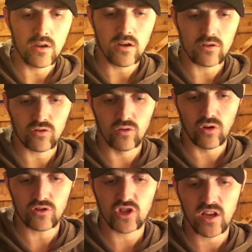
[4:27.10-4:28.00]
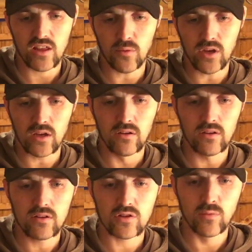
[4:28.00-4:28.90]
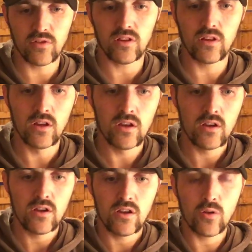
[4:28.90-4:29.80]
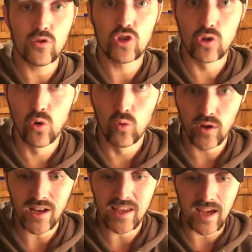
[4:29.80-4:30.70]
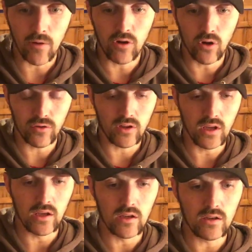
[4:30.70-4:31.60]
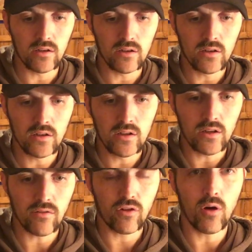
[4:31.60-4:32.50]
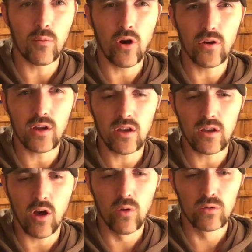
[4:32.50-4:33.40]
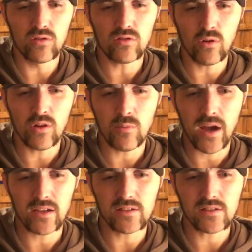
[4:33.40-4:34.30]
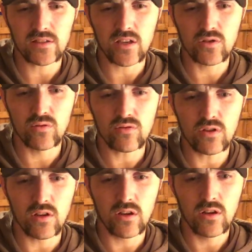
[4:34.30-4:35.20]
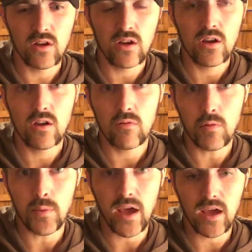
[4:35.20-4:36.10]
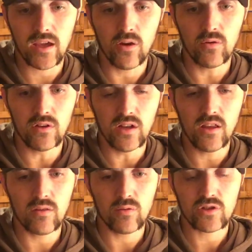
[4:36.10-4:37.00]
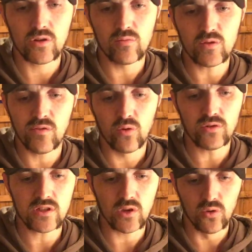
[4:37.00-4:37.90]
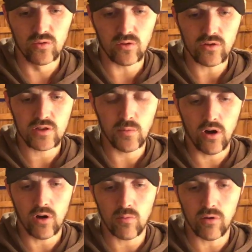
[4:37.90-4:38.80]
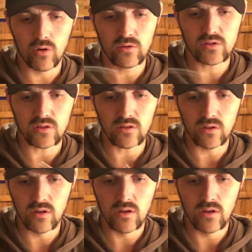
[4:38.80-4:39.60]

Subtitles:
I just thought I'd share that with you. Something that we should all really carry, I think. I've got my old Suzuki Bandit 600 repair kit underneath, which comes with all your tools like your spark plugs and